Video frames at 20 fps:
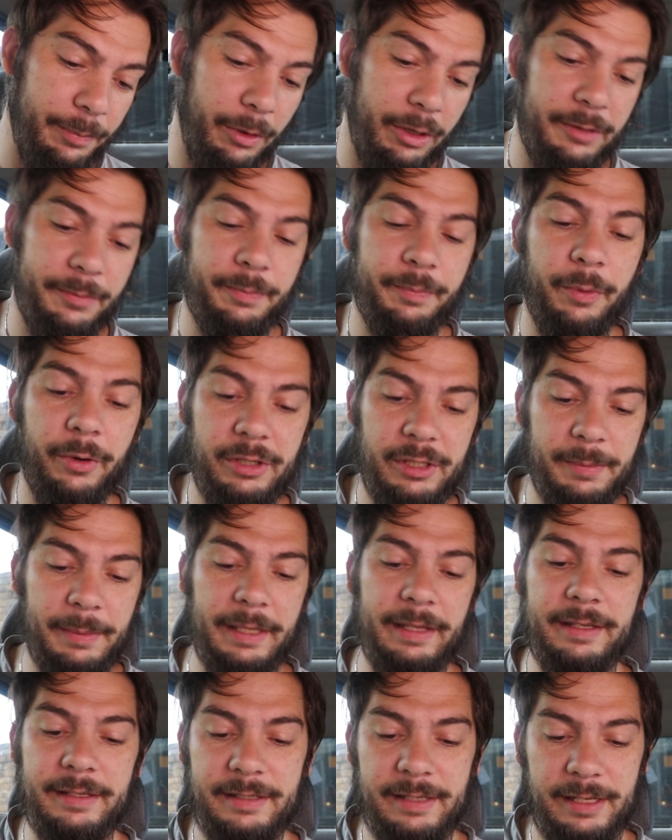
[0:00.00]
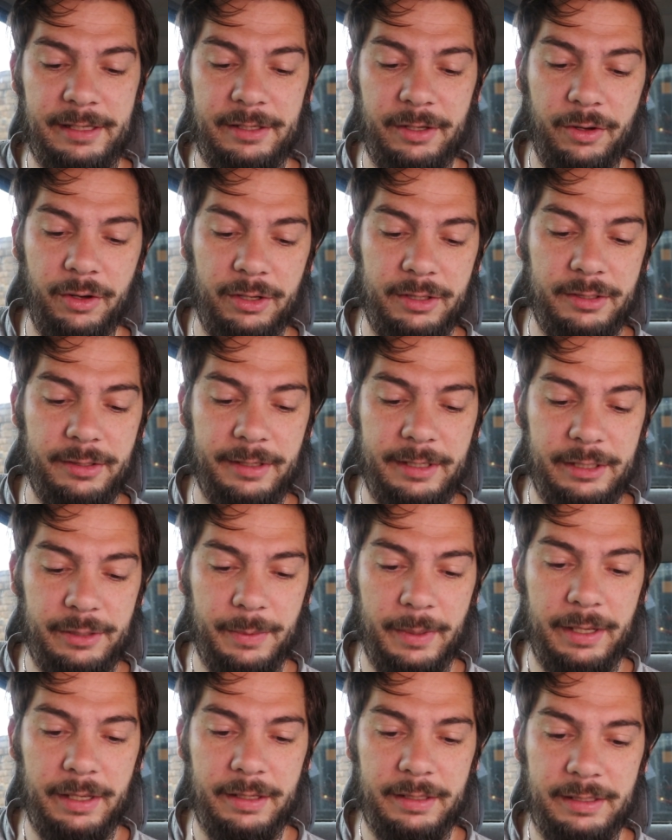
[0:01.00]
possibly the center console as
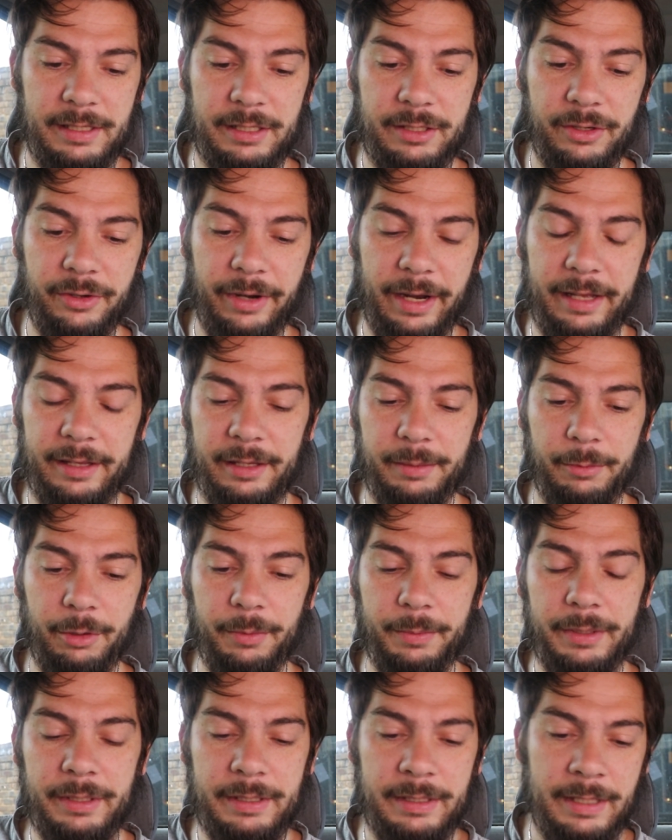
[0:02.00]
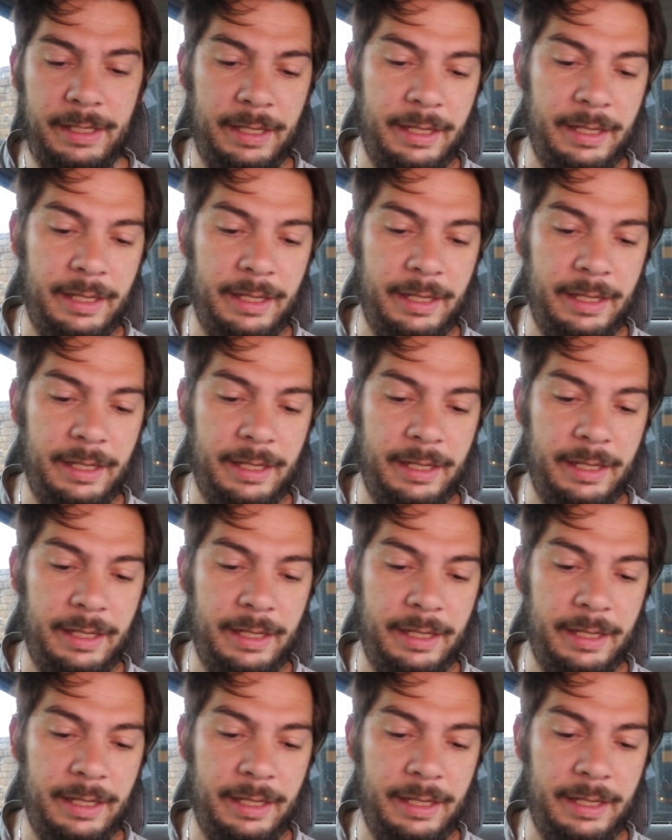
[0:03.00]
well, because it's grey at the moment,